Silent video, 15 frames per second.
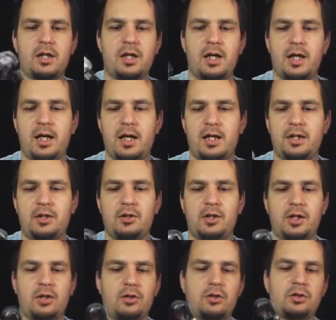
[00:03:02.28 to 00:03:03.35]
And you
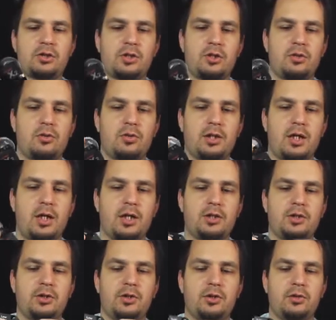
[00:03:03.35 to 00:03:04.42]
can also
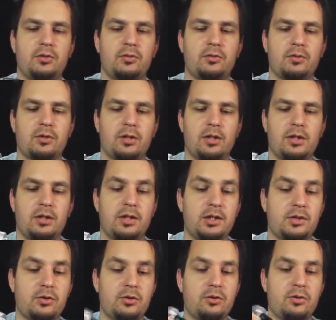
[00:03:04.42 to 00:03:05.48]
undo this
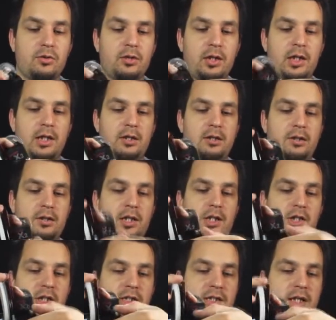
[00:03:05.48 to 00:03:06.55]
screw and
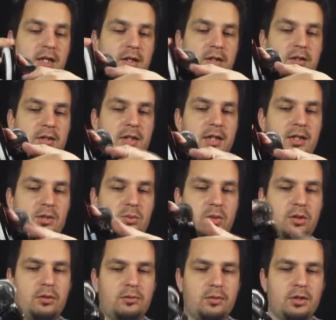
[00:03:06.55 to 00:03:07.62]
adjust the angle there as
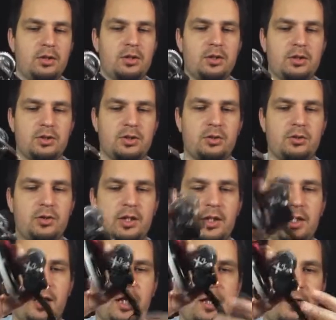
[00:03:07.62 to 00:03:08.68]
well. So you can
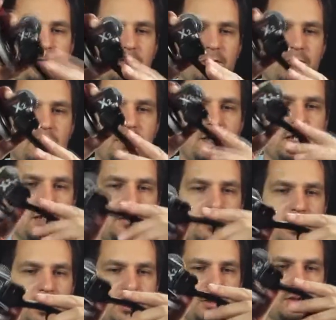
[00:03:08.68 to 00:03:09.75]
have that
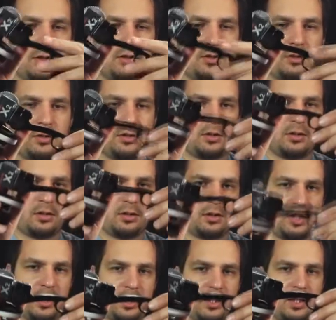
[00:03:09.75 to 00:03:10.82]
part
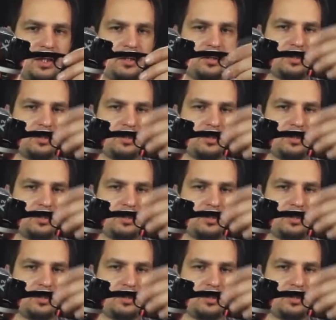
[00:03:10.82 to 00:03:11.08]
like that